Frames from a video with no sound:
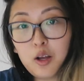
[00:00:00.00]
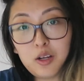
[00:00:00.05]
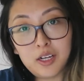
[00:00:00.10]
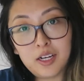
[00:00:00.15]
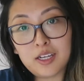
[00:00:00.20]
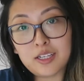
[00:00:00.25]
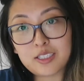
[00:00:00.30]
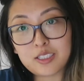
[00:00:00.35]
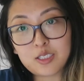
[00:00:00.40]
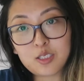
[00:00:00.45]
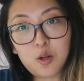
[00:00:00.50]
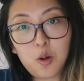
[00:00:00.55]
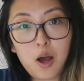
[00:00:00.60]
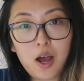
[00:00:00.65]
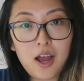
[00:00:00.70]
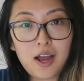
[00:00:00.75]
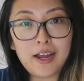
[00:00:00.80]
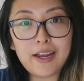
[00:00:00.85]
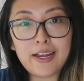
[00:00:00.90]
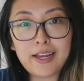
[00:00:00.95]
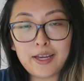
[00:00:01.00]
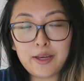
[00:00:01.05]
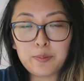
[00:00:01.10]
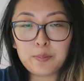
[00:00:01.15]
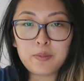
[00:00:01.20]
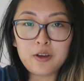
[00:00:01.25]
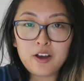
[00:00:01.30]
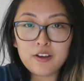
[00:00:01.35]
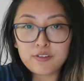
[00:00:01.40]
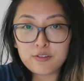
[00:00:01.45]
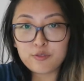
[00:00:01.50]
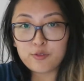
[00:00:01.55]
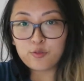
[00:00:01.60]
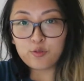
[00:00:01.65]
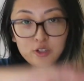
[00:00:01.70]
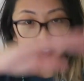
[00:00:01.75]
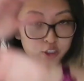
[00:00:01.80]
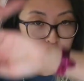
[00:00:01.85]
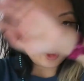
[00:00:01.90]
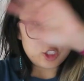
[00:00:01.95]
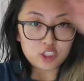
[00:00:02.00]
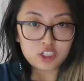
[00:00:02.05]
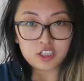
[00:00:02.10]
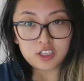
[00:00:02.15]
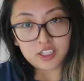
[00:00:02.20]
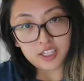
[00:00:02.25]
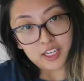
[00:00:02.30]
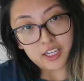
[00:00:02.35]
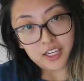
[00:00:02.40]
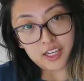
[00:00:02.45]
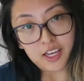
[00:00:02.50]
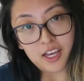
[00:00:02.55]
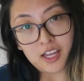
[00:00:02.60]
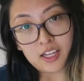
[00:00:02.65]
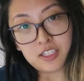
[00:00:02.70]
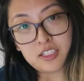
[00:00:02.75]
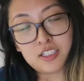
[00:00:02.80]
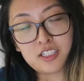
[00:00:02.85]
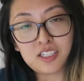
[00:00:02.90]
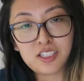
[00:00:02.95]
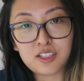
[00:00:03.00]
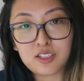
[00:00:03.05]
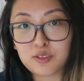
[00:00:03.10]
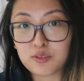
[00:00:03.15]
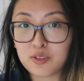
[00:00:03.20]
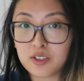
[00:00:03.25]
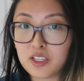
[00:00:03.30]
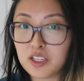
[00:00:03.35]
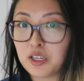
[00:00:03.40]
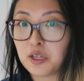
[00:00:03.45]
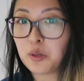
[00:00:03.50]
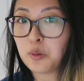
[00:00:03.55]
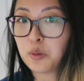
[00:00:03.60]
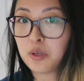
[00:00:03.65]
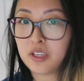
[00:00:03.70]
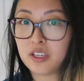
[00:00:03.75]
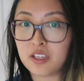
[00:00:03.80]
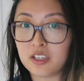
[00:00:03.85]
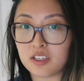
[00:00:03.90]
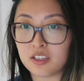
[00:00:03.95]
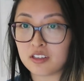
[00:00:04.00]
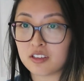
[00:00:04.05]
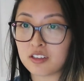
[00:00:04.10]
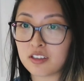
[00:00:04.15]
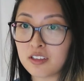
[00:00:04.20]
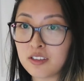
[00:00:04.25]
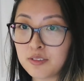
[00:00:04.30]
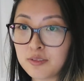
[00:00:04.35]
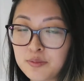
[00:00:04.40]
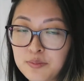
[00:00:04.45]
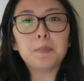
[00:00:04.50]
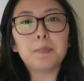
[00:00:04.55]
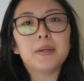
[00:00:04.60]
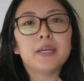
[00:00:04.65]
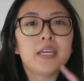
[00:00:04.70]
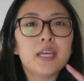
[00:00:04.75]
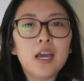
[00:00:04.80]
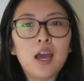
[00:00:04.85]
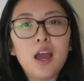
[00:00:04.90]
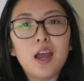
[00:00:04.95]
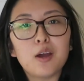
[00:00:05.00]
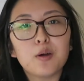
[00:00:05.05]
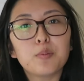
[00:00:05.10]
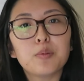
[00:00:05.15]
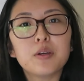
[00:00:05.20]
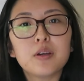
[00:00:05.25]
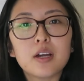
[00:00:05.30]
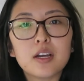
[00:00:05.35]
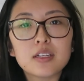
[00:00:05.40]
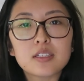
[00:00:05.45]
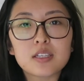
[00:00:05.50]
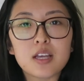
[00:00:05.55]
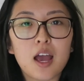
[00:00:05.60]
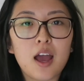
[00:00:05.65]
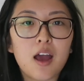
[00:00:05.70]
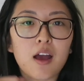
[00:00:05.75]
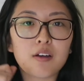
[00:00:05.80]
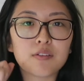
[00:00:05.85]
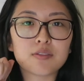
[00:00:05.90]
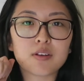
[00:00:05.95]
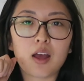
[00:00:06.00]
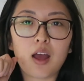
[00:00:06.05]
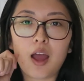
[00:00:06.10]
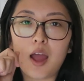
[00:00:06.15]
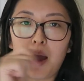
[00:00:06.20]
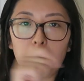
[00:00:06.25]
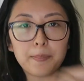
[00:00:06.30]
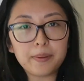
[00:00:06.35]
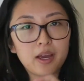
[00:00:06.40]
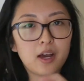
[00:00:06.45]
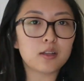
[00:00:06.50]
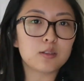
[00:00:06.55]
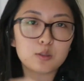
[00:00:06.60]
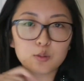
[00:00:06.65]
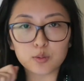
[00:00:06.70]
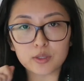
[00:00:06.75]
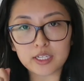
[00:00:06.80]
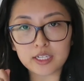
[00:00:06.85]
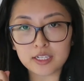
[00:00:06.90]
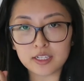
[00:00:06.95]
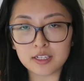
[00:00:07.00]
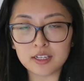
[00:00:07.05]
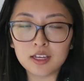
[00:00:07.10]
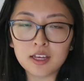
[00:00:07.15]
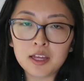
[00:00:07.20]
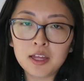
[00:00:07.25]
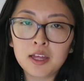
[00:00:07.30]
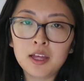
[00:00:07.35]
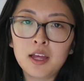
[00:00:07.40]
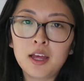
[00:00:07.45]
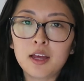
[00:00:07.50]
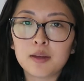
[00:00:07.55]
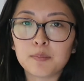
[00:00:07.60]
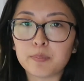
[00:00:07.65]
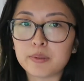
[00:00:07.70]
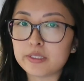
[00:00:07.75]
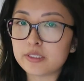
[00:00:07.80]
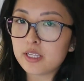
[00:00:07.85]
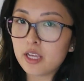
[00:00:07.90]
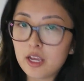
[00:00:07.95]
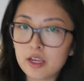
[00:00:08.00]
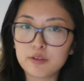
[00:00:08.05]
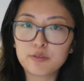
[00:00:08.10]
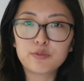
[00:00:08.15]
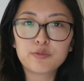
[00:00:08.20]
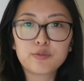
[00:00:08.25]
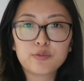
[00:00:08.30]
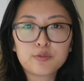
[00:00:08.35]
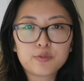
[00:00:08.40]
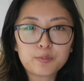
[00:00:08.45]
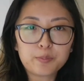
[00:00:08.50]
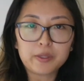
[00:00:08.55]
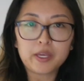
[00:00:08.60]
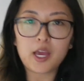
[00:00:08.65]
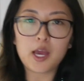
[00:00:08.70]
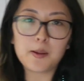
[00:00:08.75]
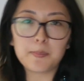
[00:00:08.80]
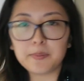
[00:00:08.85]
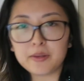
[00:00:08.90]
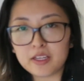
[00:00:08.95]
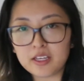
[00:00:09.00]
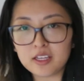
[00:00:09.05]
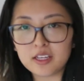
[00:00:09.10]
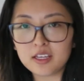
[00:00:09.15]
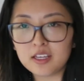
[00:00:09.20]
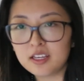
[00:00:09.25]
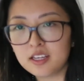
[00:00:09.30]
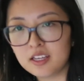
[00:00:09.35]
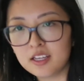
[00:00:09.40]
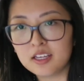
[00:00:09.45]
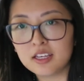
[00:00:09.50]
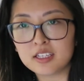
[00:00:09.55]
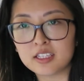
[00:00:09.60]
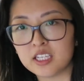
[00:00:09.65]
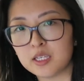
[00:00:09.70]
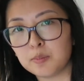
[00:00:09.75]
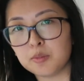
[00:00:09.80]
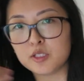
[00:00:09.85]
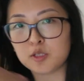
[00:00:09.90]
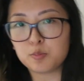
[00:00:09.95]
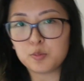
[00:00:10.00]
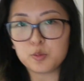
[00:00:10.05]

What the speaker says: Okay, so I am officially ending the video here. But yeah, I hope you guys have a happy Halloween. Be safe, be happy, keep it